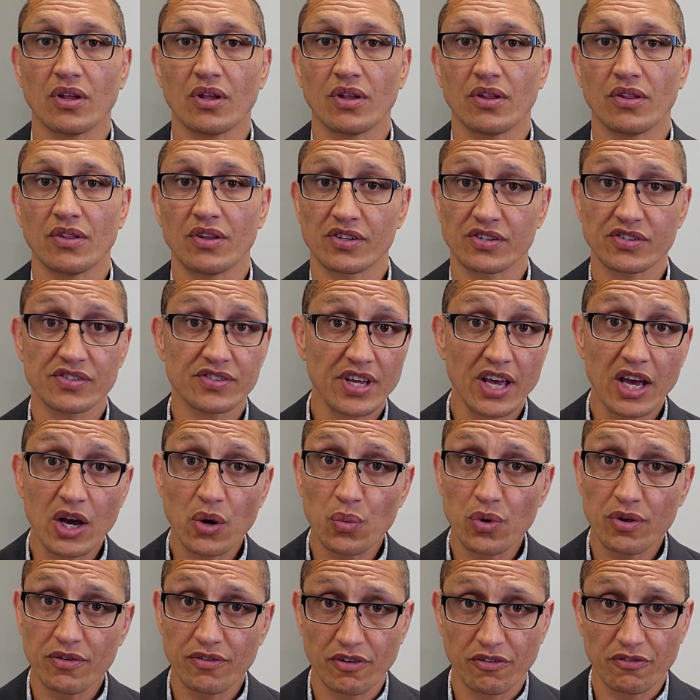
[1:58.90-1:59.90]
This is how
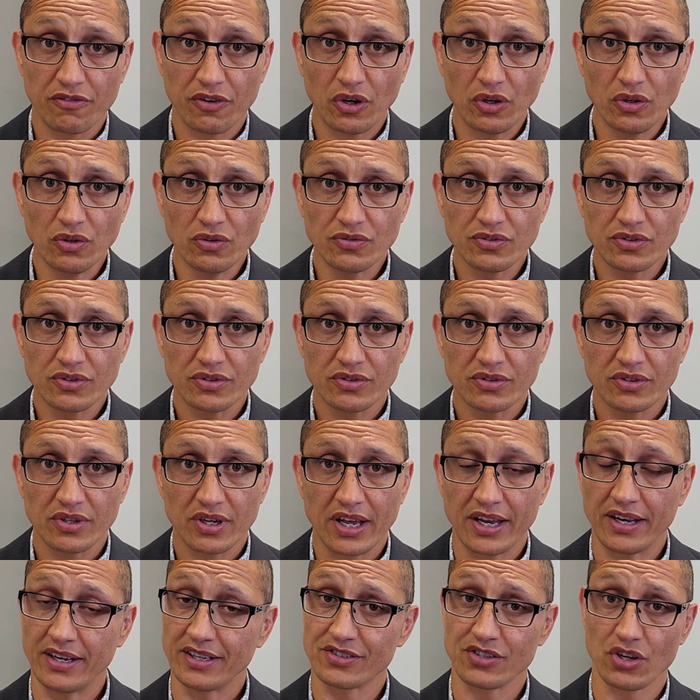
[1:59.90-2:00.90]
we've evolved,
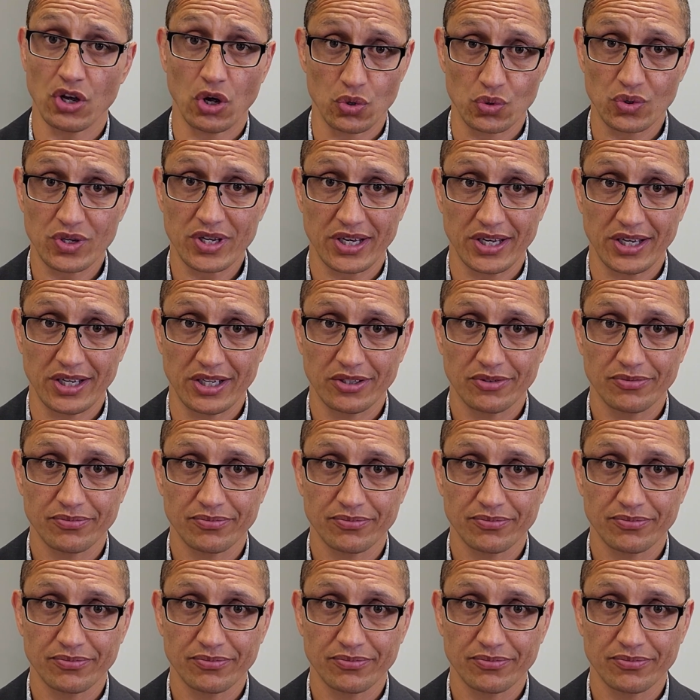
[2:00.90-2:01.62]
and it's okay.